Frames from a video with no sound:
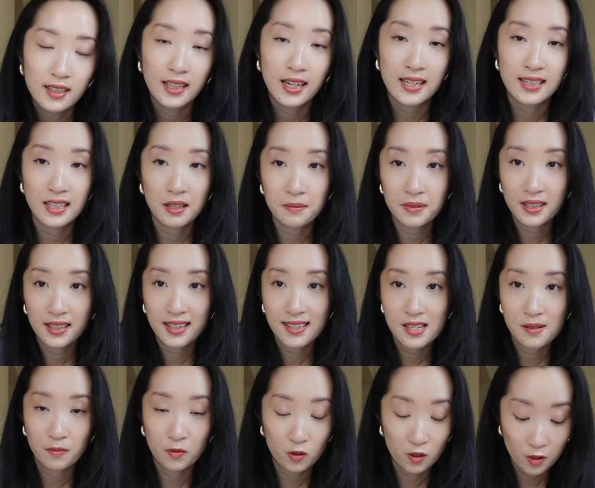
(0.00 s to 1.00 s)
Like I think I'm gonna
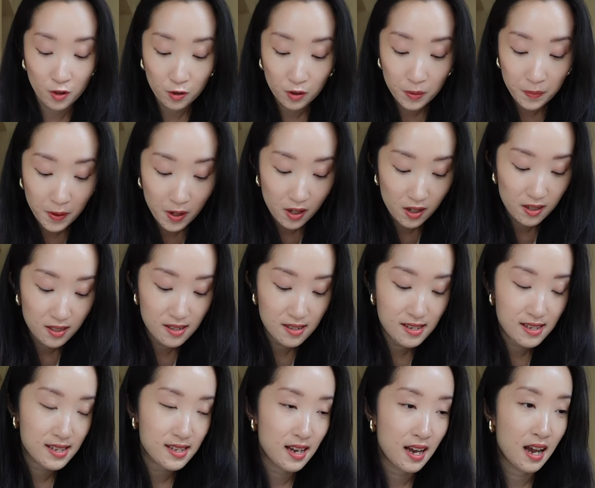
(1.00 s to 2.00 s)
get some granola bars.